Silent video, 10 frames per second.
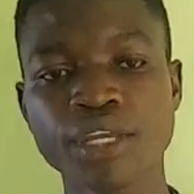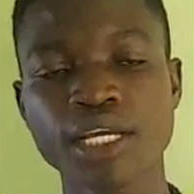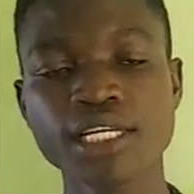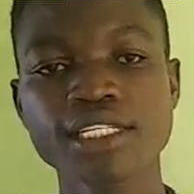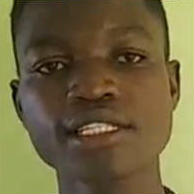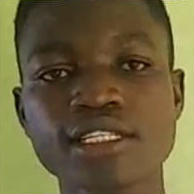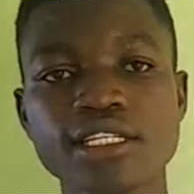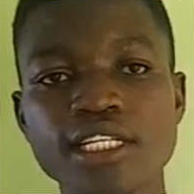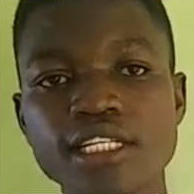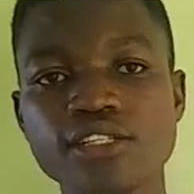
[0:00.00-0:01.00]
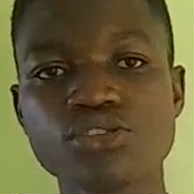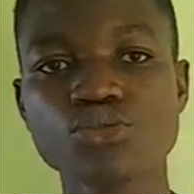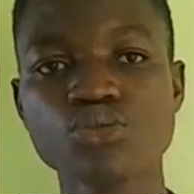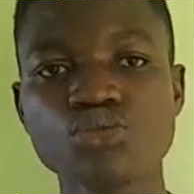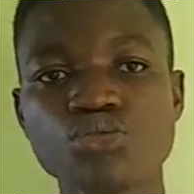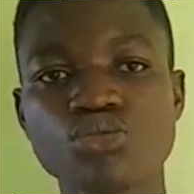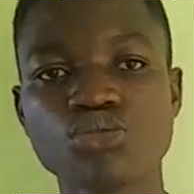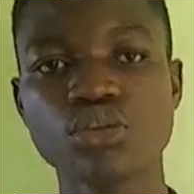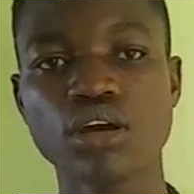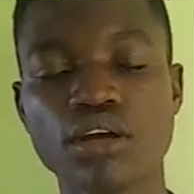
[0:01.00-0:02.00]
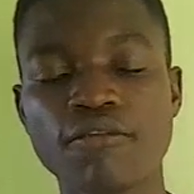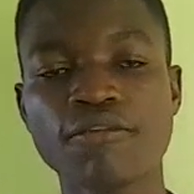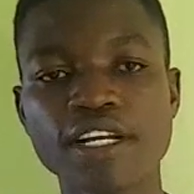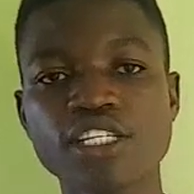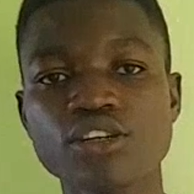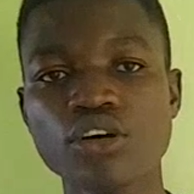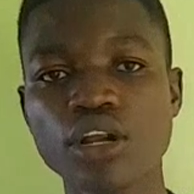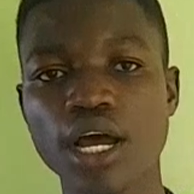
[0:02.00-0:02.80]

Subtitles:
it leads to vertical